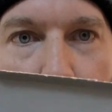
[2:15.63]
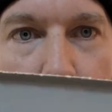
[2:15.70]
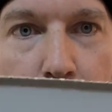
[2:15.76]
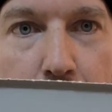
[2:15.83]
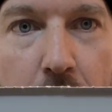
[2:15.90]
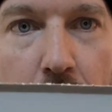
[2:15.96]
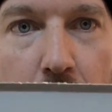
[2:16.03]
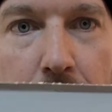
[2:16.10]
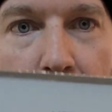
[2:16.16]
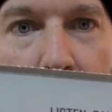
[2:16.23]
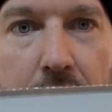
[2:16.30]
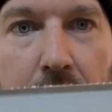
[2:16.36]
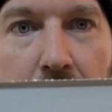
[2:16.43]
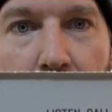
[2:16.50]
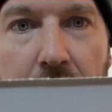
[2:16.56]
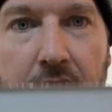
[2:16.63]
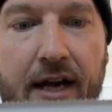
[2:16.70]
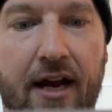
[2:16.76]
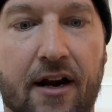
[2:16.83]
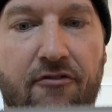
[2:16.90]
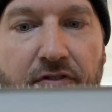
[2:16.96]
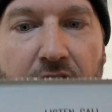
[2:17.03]
boom,
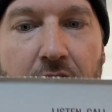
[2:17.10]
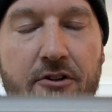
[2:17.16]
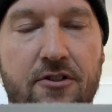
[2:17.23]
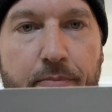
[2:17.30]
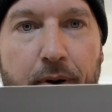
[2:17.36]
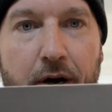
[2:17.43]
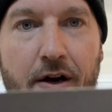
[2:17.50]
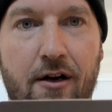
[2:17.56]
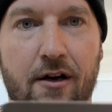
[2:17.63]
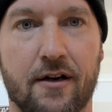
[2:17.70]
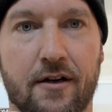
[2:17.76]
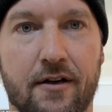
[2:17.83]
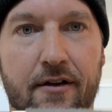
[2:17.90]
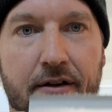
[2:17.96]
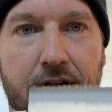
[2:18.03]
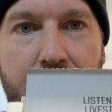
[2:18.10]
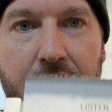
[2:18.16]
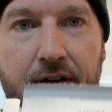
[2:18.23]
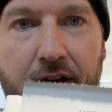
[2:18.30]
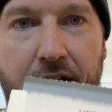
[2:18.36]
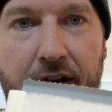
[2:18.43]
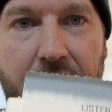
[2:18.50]
kind of falls apart.
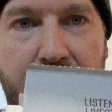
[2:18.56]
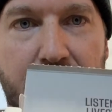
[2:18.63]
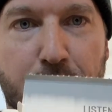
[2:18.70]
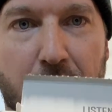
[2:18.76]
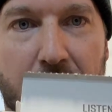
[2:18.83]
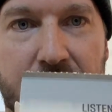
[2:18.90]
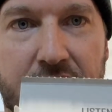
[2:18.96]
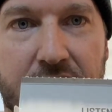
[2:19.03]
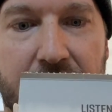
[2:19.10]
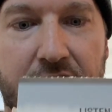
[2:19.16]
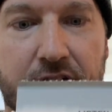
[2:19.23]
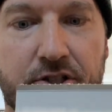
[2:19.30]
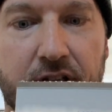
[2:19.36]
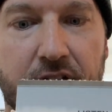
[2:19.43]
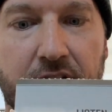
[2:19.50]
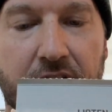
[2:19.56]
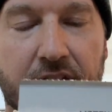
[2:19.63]
A nice presentation.